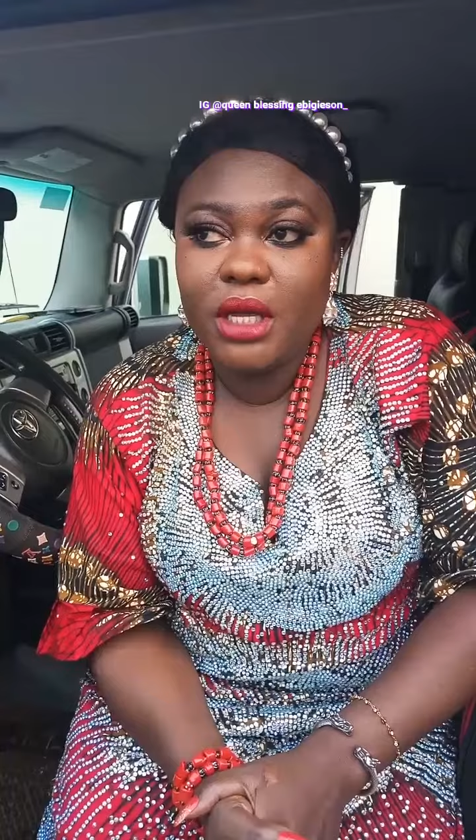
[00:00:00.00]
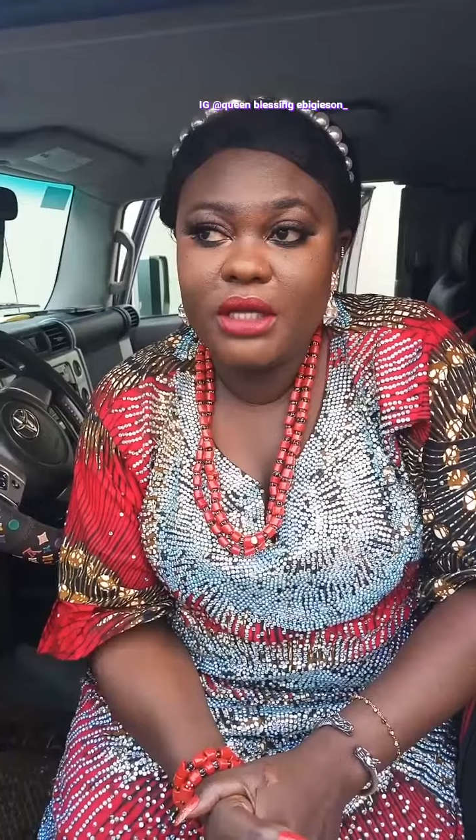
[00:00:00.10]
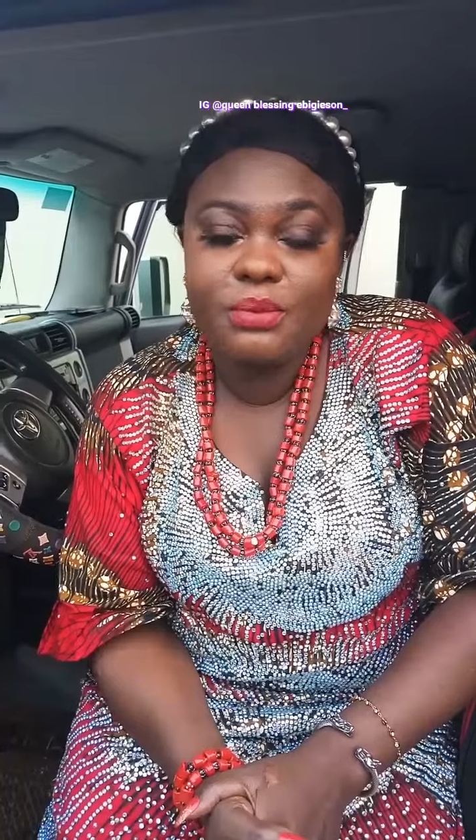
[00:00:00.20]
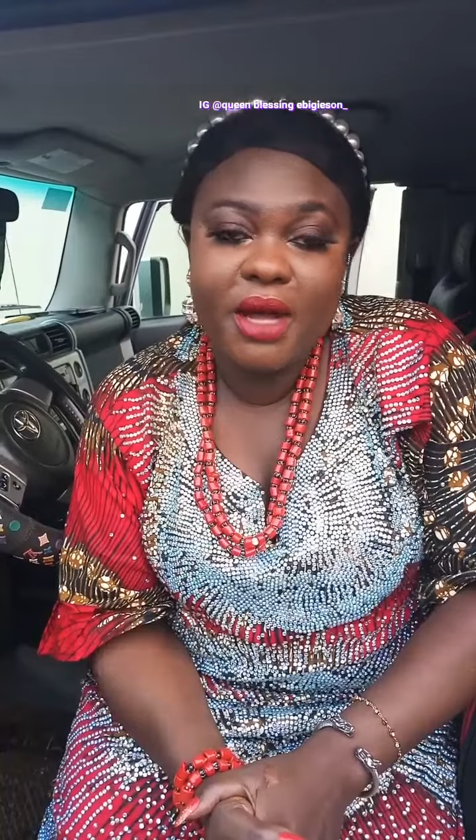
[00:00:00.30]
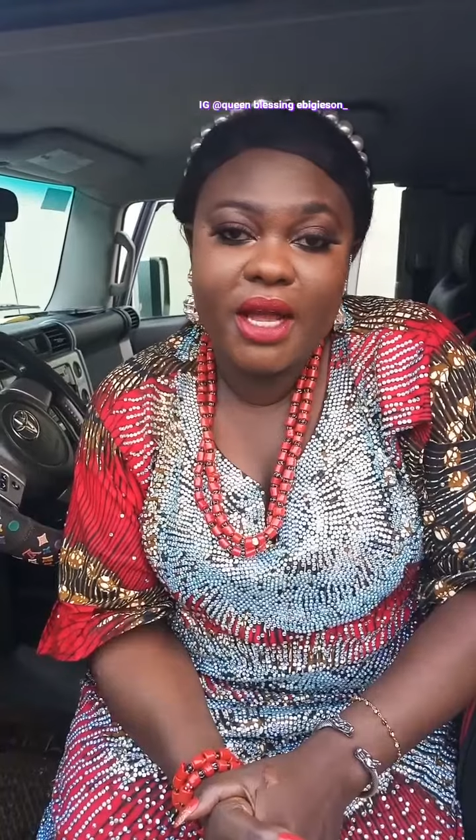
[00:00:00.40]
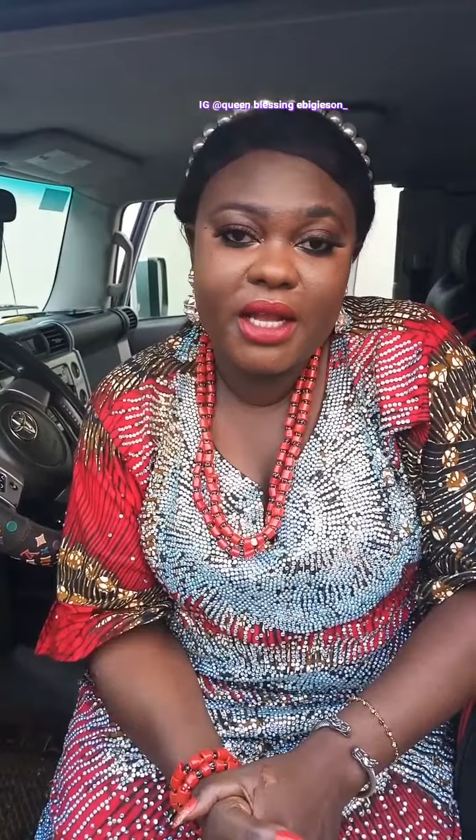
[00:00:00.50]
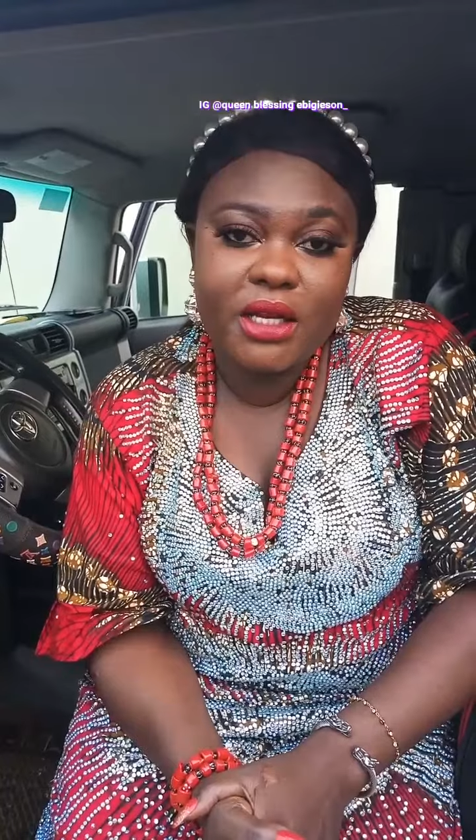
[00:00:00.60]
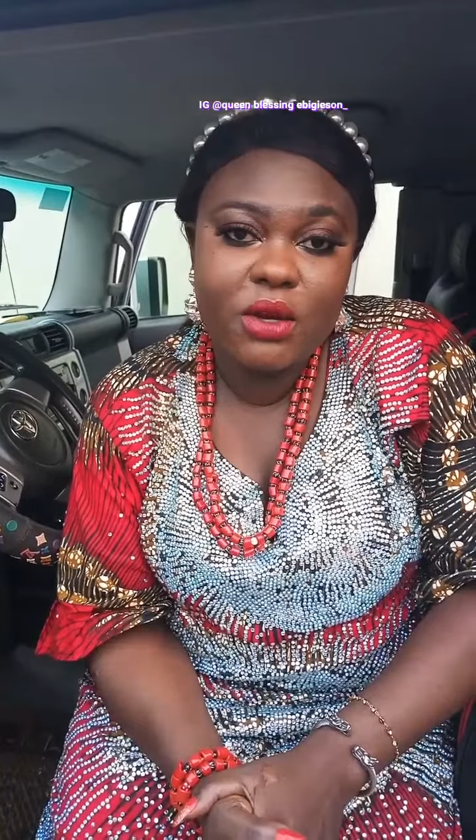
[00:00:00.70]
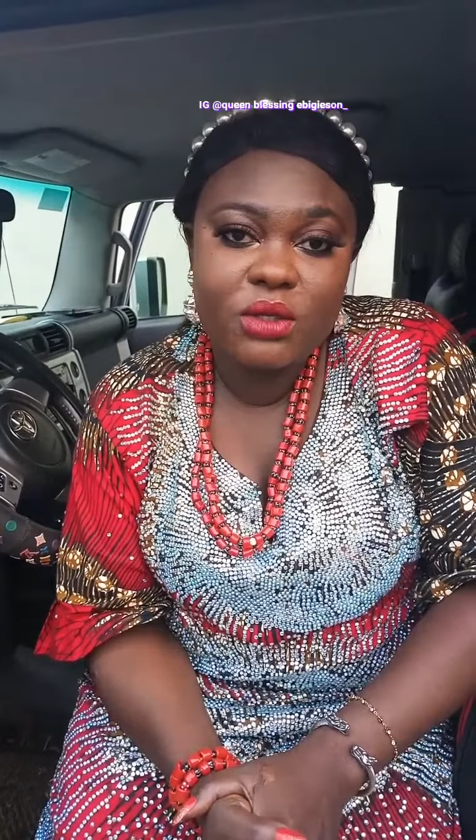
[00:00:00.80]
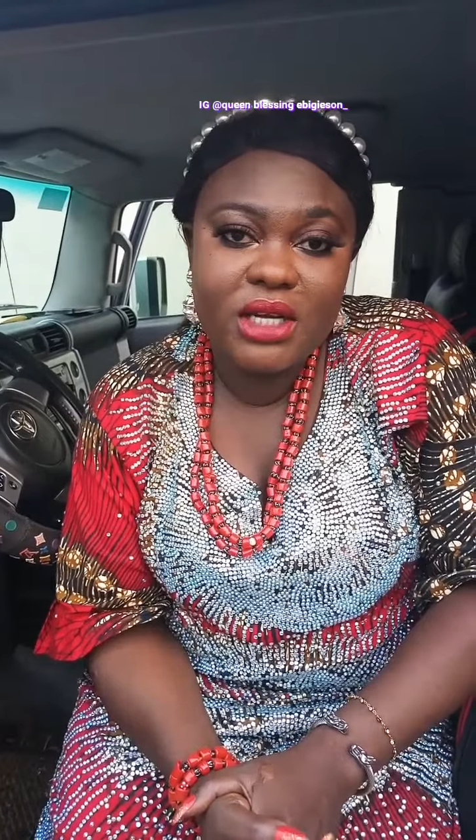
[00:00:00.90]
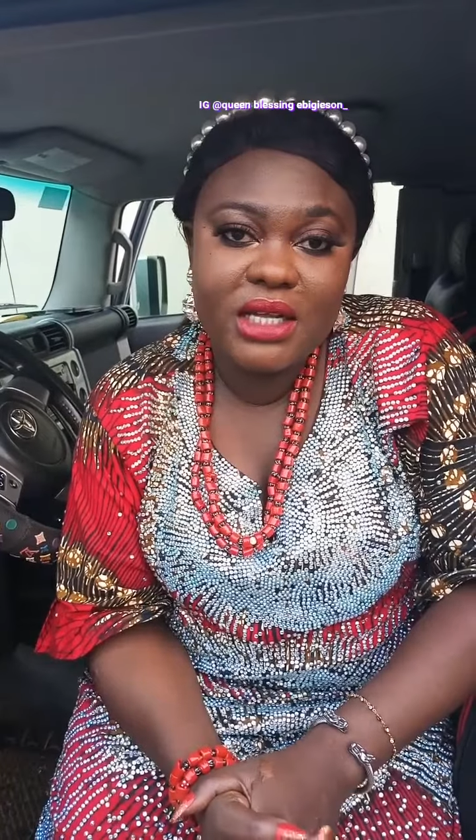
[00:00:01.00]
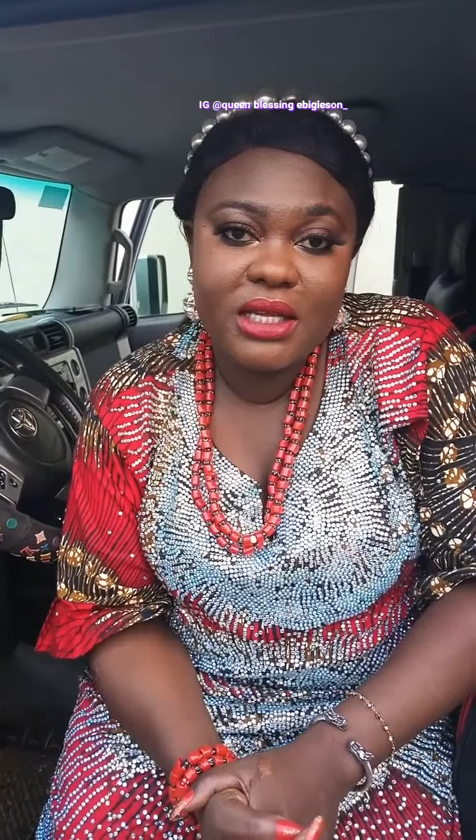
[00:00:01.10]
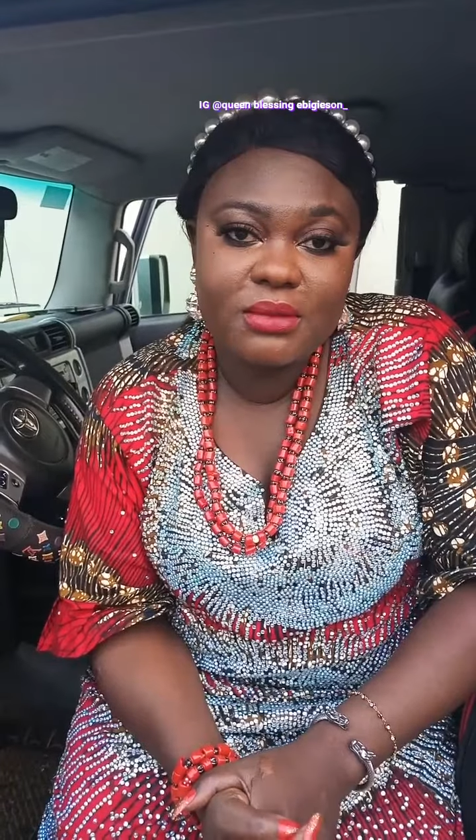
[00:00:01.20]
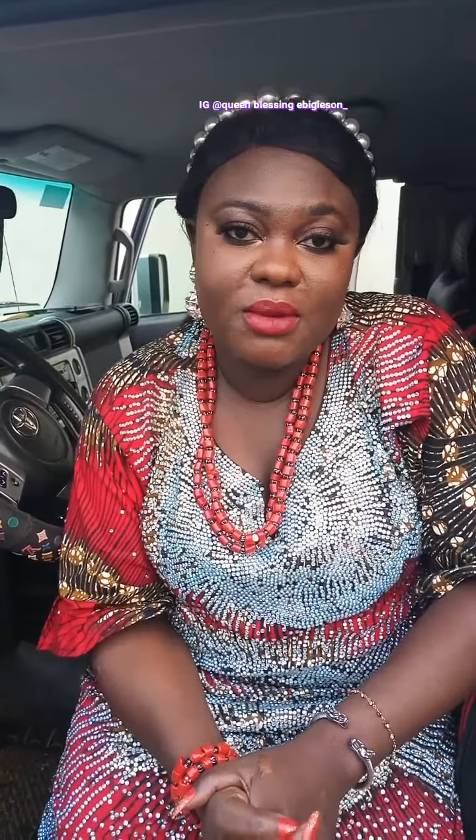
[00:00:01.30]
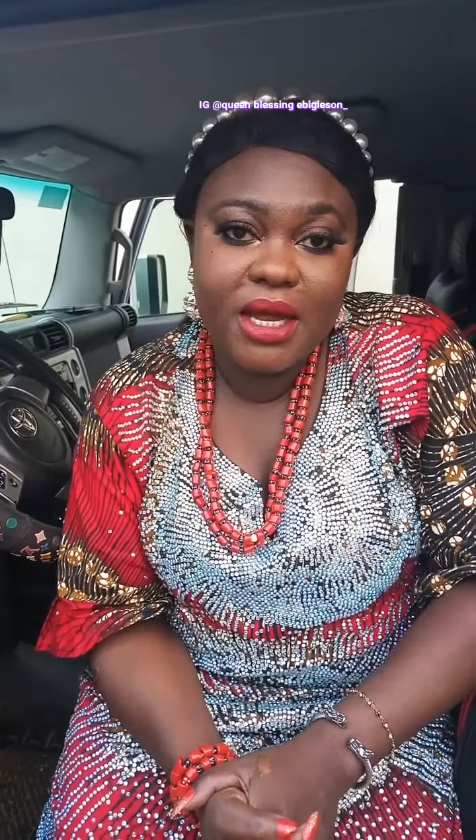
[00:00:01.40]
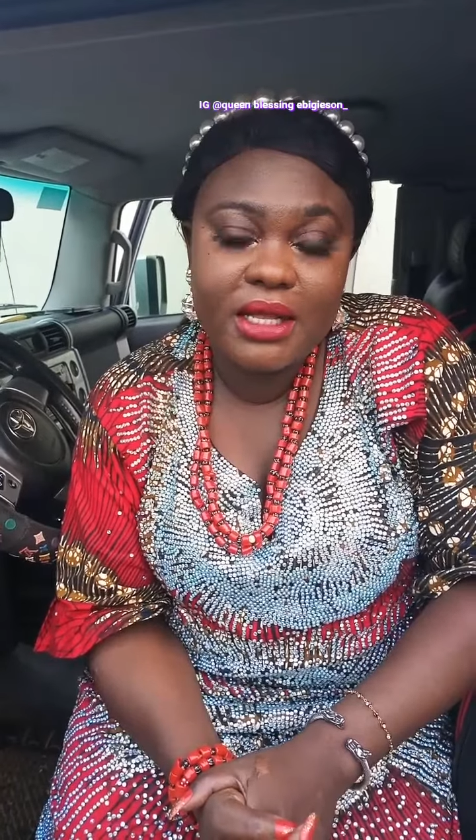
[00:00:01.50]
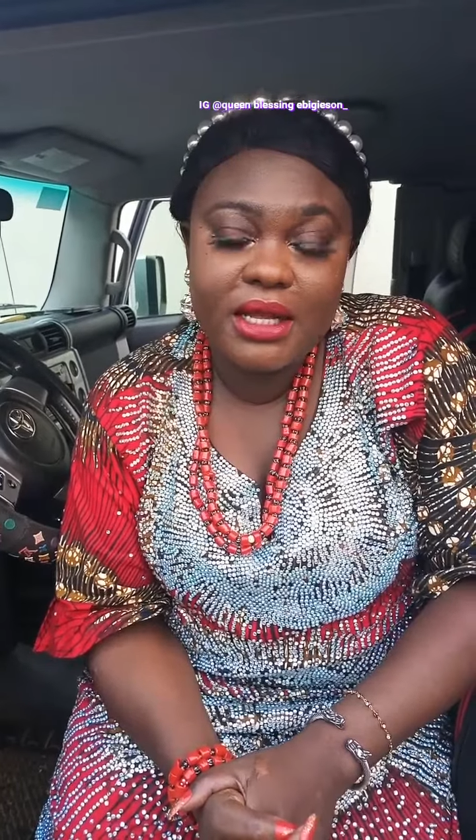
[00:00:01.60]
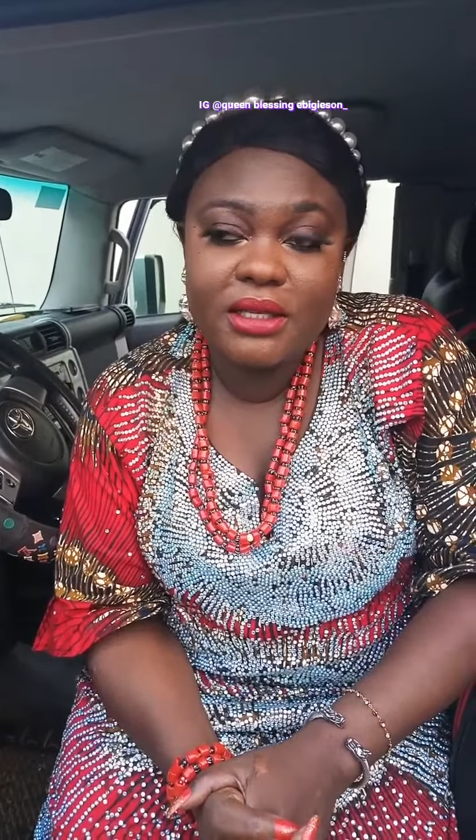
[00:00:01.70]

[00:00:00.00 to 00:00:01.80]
expired, the contract expired,